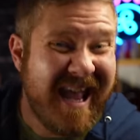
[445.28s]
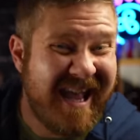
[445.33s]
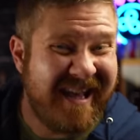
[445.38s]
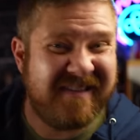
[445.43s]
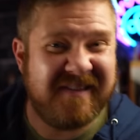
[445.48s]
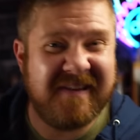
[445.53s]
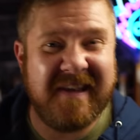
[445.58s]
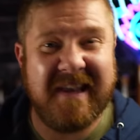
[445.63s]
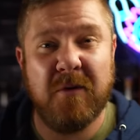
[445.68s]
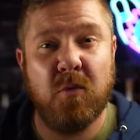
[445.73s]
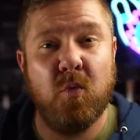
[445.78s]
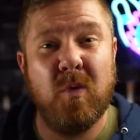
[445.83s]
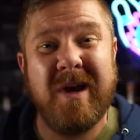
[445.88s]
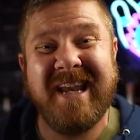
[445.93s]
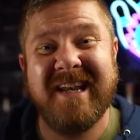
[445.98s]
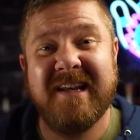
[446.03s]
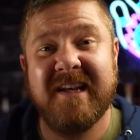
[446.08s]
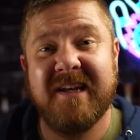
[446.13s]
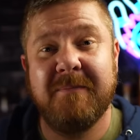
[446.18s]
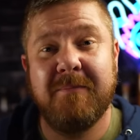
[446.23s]
It's a
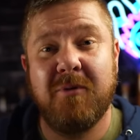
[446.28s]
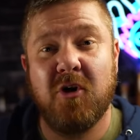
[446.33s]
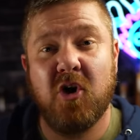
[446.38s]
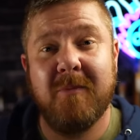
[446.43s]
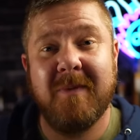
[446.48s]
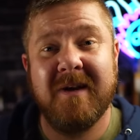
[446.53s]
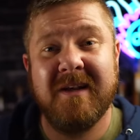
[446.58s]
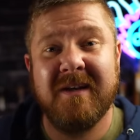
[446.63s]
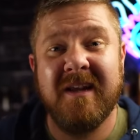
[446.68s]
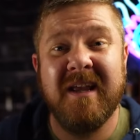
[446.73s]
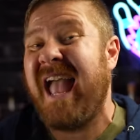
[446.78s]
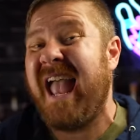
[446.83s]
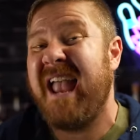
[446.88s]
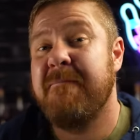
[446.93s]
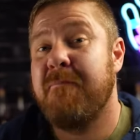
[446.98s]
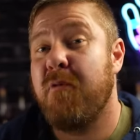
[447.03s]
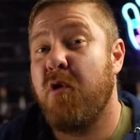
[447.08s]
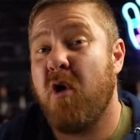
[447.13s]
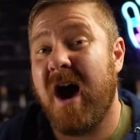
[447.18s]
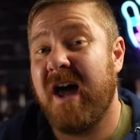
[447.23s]
weeded bourbon, a
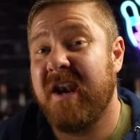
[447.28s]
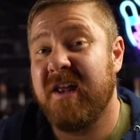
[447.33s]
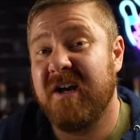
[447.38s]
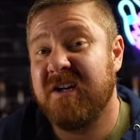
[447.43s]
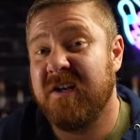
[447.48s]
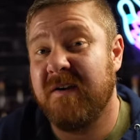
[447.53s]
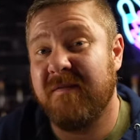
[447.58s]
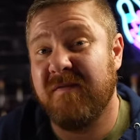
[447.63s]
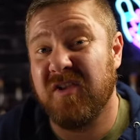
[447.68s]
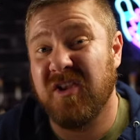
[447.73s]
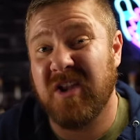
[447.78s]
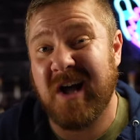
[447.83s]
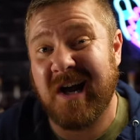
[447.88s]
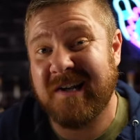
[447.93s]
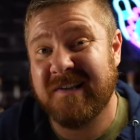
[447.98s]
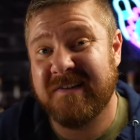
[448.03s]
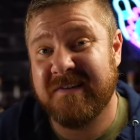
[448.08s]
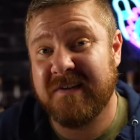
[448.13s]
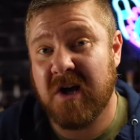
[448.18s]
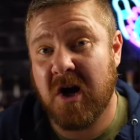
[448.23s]
product of
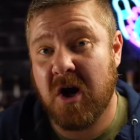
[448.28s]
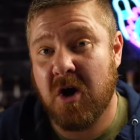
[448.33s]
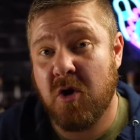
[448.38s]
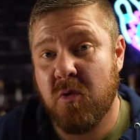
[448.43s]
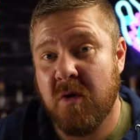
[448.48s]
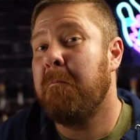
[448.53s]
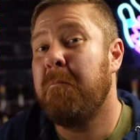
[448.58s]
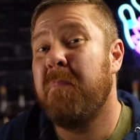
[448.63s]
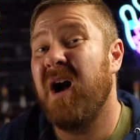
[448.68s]
Luxco,